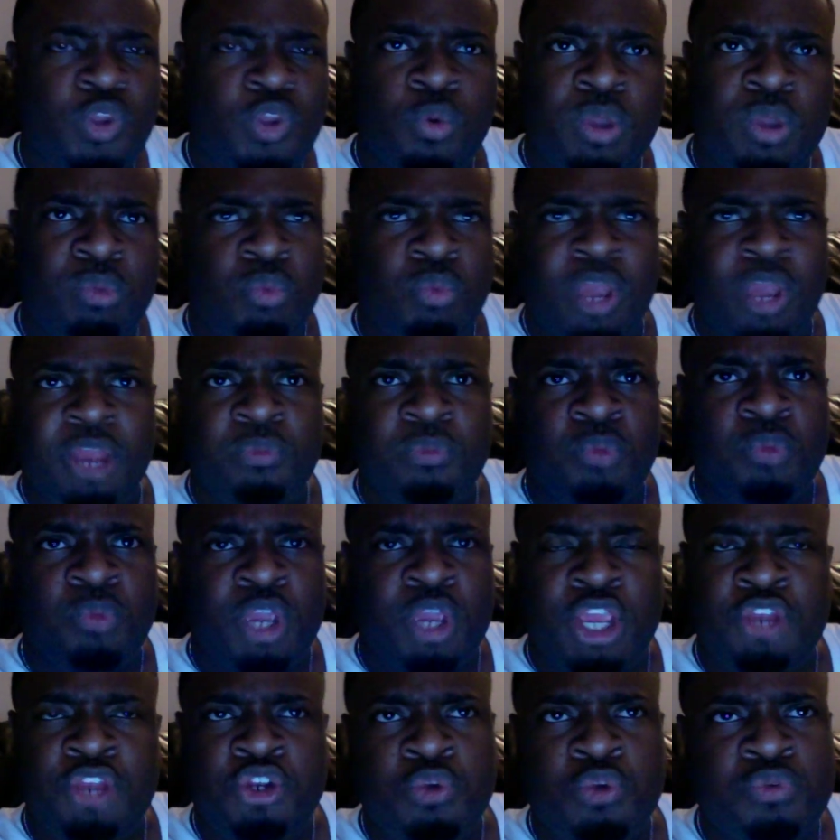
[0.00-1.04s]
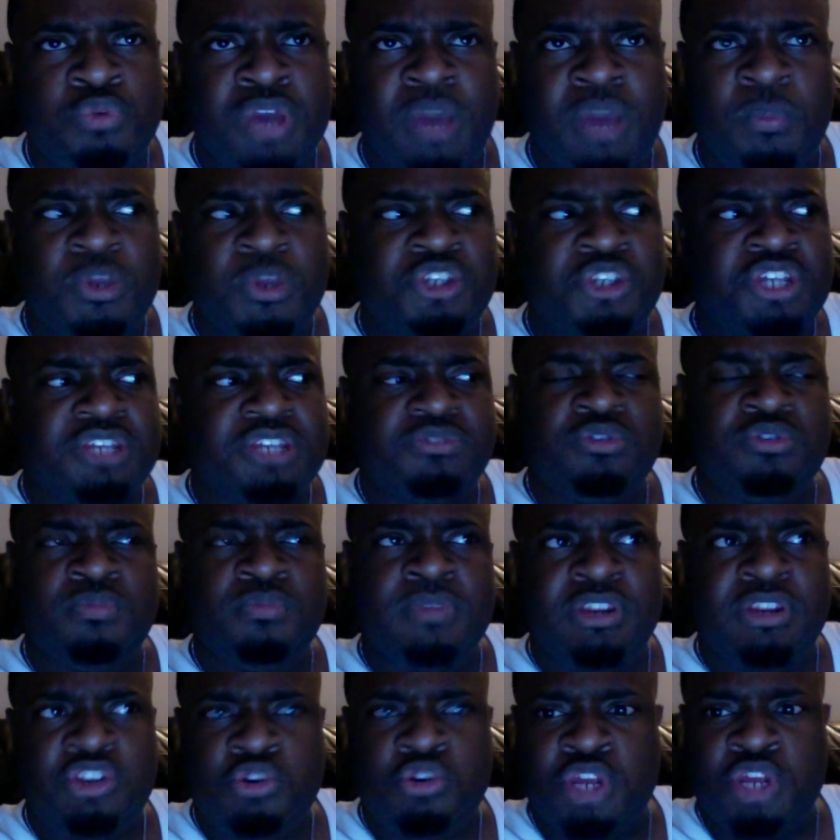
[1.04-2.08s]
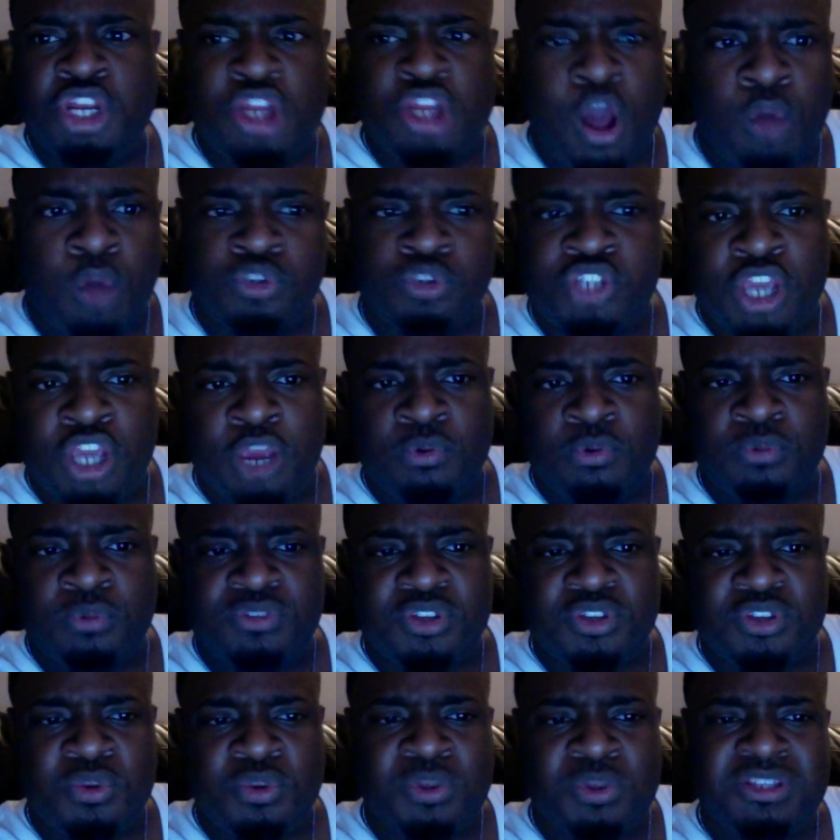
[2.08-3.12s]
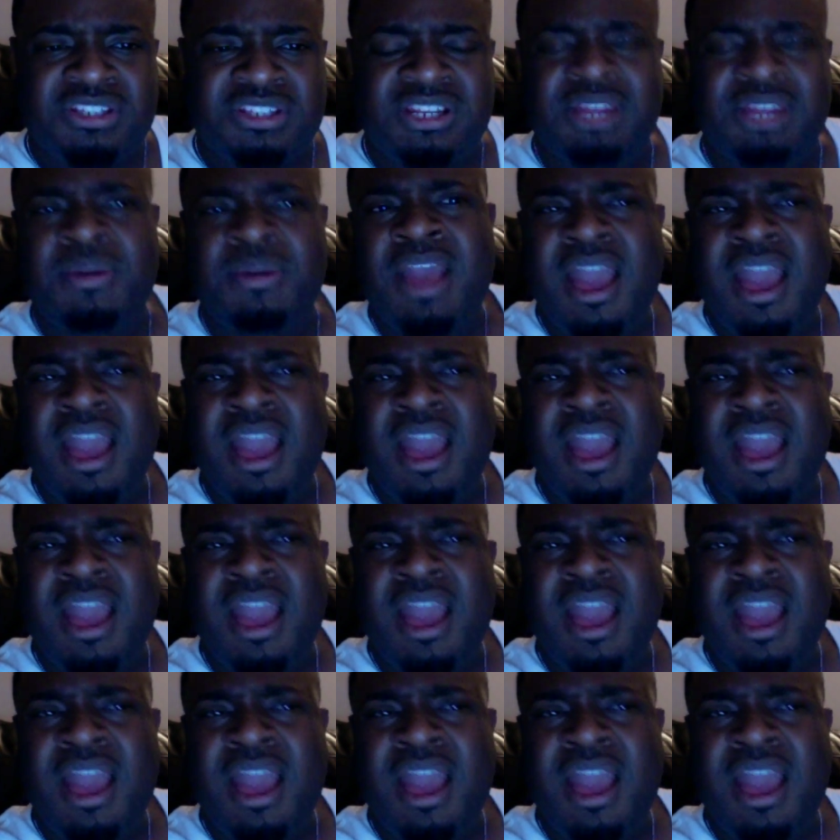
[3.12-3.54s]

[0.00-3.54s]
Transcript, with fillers: We went. We ain't do nothing. We just you. mean You need the hotel room so you went to sleep.